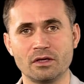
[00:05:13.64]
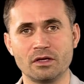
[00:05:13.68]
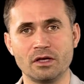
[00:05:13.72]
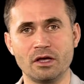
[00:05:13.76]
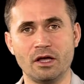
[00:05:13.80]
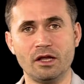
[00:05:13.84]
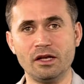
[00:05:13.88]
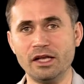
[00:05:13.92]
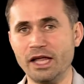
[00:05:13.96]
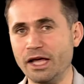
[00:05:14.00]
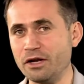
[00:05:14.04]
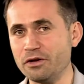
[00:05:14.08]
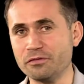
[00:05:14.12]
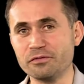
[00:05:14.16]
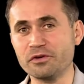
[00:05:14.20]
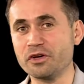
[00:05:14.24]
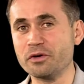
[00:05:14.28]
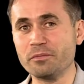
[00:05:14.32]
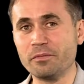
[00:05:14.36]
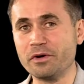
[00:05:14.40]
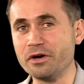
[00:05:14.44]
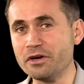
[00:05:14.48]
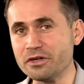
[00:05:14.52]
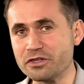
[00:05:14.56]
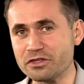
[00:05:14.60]
A lot of
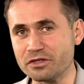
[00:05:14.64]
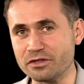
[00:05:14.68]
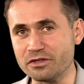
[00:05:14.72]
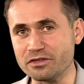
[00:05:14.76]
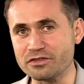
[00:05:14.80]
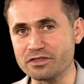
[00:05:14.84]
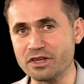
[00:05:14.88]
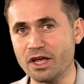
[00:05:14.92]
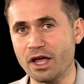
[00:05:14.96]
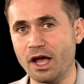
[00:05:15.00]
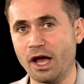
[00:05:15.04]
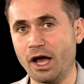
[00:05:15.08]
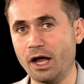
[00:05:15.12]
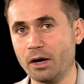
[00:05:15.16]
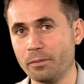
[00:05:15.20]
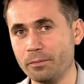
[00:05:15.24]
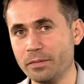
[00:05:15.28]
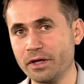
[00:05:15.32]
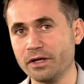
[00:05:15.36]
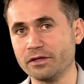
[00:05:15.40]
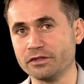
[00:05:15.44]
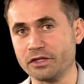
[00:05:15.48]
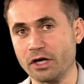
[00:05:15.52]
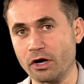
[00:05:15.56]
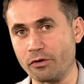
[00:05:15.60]
commercials are
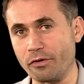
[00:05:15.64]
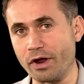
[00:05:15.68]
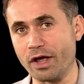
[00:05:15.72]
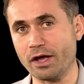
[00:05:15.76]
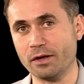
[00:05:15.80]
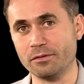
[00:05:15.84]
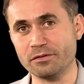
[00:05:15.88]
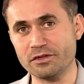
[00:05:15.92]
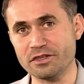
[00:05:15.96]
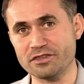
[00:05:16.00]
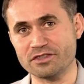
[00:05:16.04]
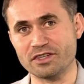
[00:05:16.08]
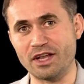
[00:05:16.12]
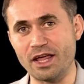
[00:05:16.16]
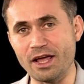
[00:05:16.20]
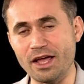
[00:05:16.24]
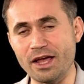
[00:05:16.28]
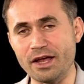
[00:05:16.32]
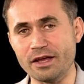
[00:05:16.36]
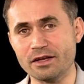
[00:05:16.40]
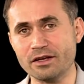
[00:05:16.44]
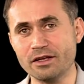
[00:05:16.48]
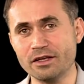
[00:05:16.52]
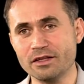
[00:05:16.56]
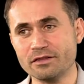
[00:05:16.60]
built around this
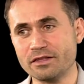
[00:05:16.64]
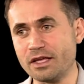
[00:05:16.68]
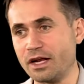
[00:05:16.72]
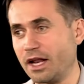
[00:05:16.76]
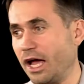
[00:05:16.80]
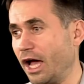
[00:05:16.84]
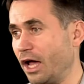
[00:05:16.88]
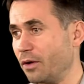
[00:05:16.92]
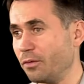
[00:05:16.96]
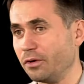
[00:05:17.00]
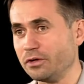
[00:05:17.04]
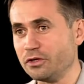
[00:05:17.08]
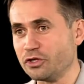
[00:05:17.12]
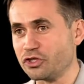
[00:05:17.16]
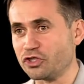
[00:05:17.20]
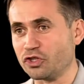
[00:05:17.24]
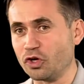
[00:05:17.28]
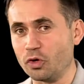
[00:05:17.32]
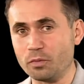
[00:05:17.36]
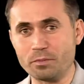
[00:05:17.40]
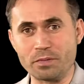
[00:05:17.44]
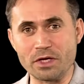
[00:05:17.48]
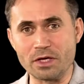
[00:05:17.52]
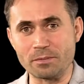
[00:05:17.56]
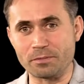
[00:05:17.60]
line that I want to show
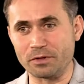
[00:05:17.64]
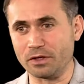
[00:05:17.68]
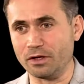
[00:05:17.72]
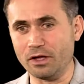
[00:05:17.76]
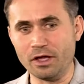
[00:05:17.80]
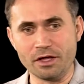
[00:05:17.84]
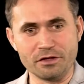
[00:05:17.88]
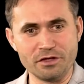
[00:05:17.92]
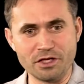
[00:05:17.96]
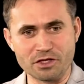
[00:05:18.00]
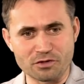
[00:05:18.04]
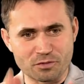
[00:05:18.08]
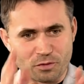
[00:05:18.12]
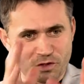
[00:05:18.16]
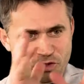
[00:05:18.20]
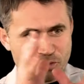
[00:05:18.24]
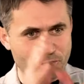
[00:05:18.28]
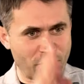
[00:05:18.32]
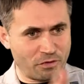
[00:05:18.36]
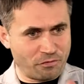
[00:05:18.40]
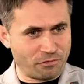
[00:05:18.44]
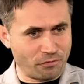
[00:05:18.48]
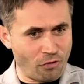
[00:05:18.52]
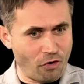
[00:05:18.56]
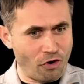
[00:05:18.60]
people this was
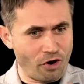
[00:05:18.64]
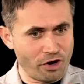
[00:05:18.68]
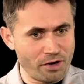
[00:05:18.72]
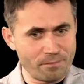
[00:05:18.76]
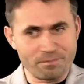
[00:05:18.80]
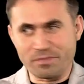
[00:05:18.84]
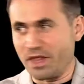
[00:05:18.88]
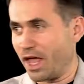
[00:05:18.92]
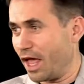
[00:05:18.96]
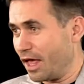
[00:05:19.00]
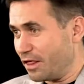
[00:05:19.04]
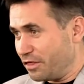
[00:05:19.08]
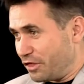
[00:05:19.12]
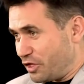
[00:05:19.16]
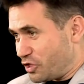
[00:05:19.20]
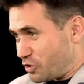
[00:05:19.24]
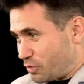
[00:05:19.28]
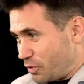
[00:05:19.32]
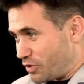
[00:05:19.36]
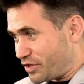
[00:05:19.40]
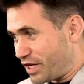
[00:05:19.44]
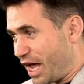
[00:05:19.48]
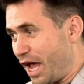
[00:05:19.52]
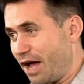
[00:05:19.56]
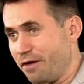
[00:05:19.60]
before and this
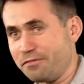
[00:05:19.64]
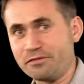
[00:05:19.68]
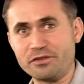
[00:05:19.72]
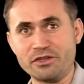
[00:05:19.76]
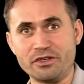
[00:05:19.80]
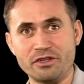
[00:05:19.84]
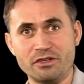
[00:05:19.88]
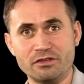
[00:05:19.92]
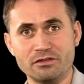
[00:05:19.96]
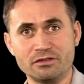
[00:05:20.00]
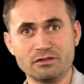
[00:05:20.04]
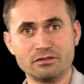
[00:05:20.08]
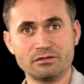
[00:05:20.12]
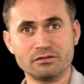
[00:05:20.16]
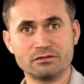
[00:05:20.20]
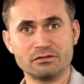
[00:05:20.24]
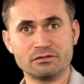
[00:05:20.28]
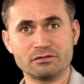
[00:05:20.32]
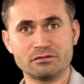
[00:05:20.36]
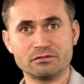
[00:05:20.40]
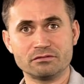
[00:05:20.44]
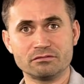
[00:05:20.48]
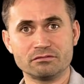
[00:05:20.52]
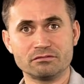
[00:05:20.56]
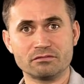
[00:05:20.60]
was after.
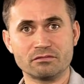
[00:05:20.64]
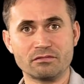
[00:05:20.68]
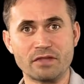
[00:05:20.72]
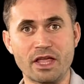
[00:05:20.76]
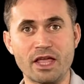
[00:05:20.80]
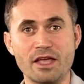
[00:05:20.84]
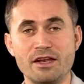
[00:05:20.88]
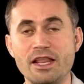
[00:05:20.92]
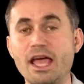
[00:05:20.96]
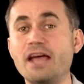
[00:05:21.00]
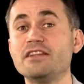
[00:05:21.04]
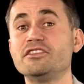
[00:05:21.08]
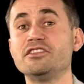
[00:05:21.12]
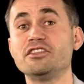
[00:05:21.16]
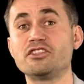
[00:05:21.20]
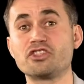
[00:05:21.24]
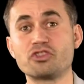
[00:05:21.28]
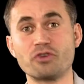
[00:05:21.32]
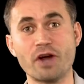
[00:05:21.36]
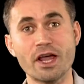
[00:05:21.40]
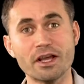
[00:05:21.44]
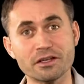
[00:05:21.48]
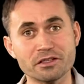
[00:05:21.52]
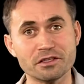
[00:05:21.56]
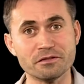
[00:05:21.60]
And that's
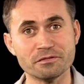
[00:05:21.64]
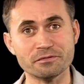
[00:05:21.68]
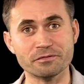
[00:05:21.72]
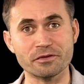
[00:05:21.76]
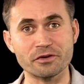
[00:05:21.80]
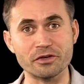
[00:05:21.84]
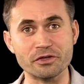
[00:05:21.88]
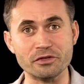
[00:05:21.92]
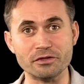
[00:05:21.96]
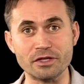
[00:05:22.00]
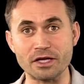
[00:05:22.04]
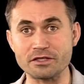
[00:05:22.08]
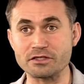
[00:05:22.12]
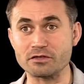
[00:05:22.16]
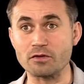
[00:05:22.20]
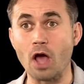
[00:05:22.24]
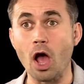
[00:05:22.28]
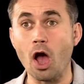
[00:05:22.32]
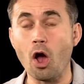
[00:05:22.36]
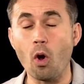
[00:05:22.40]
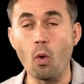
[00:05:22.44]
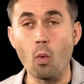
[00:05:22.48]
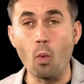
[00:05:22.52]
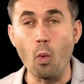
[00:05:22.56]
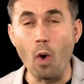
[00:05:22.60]
attractive for you. That's,
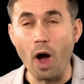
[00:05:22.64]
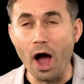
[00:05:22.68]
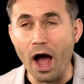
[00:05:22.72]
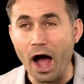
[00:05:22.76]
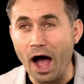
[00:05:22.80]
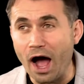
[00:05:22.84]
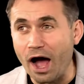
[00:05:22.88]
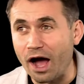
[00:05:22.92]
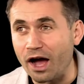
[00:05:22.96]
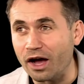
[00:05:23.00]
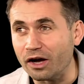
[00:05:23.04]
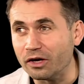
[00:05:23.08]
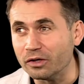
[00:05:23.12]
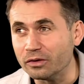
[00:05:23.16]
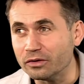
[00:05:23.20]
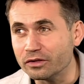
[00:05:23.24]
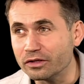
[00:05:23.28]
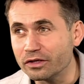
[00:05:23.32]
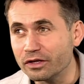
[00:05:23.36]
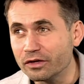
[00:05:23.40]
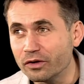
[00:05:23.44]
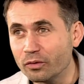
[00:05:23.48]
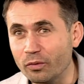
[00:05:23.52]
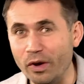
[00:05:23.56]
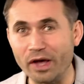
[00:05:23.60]
wow.
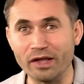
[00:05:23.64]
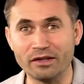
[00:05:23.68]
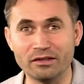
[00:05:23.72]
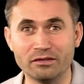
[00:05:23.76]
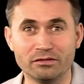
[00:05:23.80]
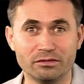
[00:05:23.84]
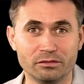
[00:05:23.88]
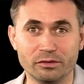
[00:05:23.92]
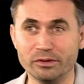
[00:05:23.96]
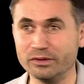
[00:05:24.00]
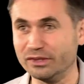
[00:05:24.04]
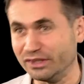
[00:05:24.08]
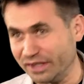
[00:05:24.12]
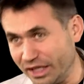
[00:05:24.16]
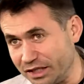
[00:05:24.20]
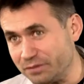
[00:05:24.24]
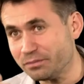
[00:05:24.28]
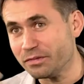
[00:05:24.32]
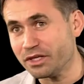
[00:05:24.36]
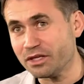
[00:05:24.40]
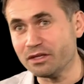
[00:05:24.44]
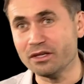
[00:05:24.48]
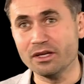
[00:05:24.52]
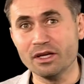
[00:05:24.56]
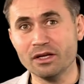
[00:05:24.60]
Well, let
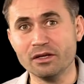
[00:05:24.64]
me,